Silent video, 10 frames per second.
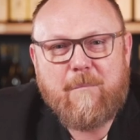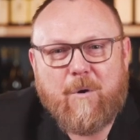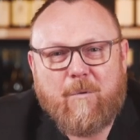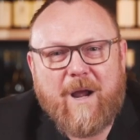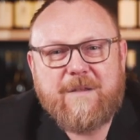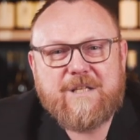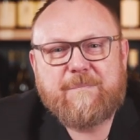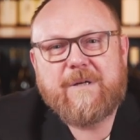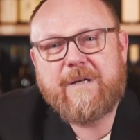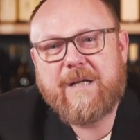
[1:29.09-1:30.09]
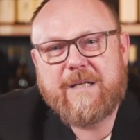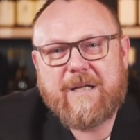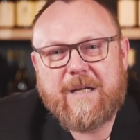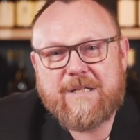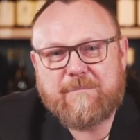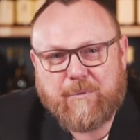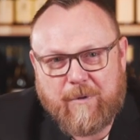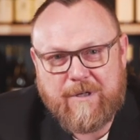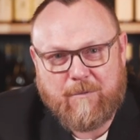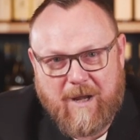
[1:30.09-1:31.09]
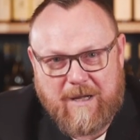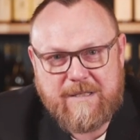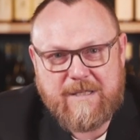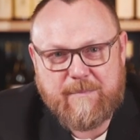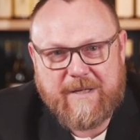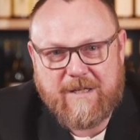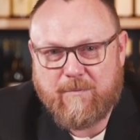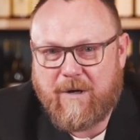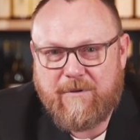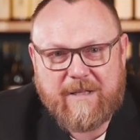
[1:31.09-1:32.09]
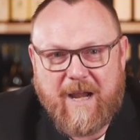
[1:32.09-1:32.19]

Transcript: But why this period is important to us is because wherever the